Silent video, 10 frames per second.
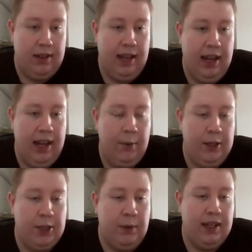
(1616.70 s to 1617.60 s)
then,
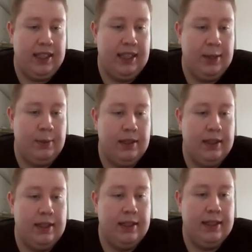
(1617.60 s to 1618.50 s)
which one is this
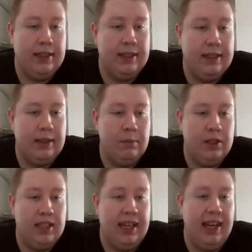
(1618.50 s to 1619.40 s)
one?
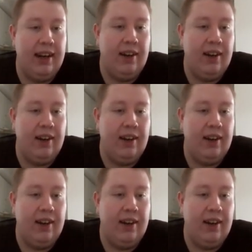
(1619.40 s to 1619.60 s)
Singing